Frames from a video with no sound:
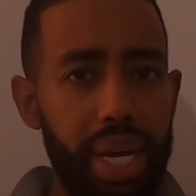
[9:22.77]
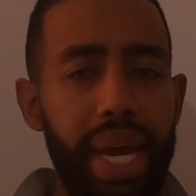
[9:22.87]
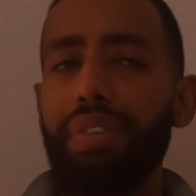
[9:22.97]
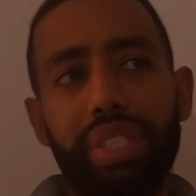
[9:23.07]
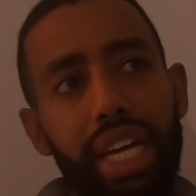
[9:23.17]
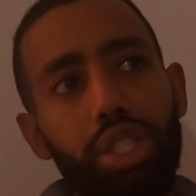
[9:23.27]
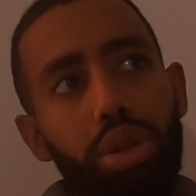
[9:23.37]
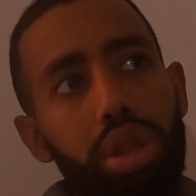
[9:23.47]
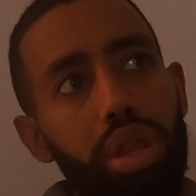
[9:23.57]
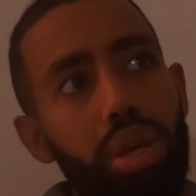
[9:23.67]
I've
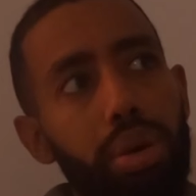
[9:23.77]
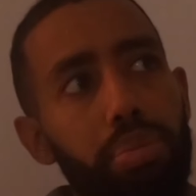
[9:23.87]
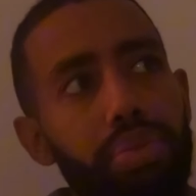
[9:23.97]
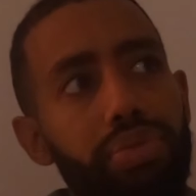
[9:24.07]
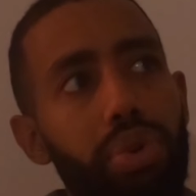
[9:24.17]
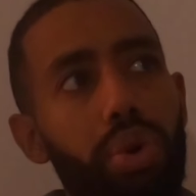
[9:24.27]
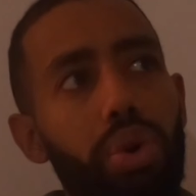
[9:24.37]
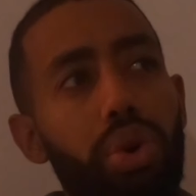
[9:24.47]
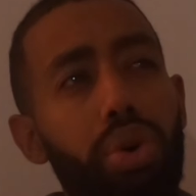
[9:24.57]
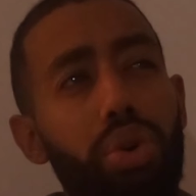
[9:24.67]
scheduled them
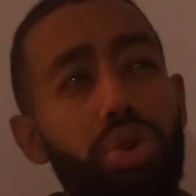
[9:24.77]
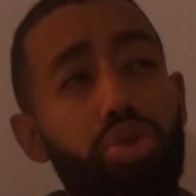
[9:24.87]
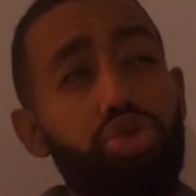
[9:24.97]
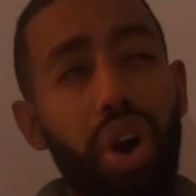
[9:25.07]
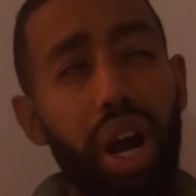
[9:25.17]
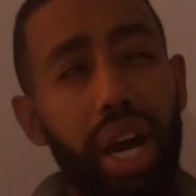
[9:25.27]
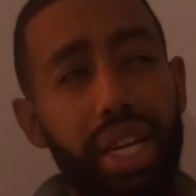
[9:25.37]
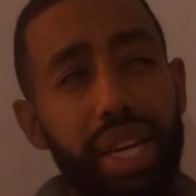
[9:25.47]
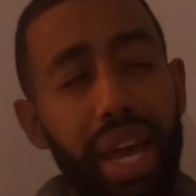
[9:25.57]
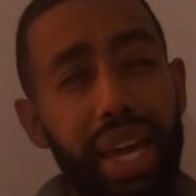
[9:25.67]
for
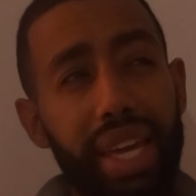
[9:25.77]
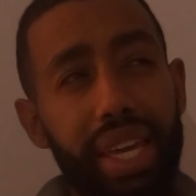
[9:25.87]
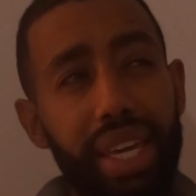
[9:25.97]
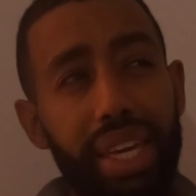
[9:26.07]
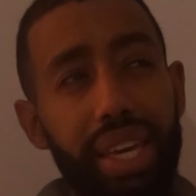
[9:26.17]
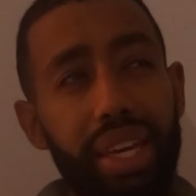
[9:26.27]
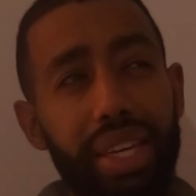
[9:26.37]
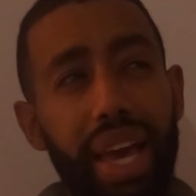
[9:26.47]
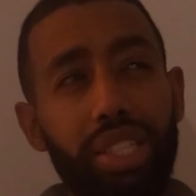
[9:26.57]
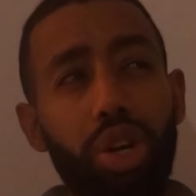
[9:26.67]
Friday.
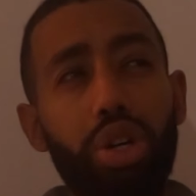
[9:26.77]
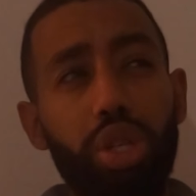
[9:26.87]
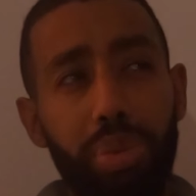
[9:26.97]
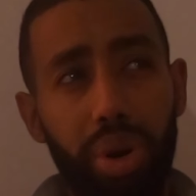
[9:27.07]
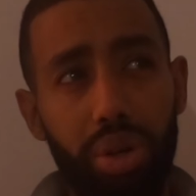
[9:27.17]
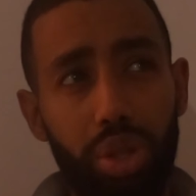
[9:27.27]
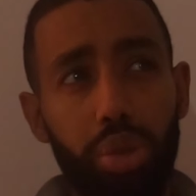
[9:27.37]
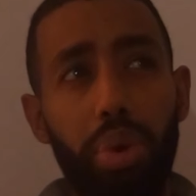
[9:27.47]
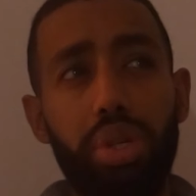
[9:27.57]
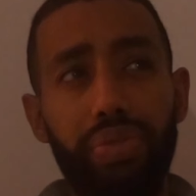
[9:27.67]
Yeah, starting tomorrow. So
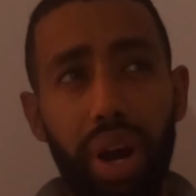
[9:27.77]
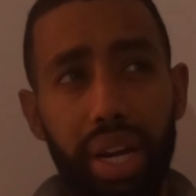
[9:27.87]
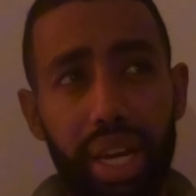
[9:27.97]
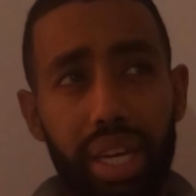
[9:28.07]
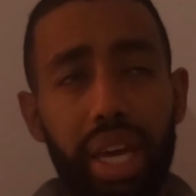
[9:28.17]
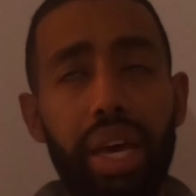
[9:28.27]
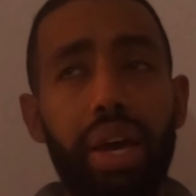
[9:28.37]
tomorrow's Friday,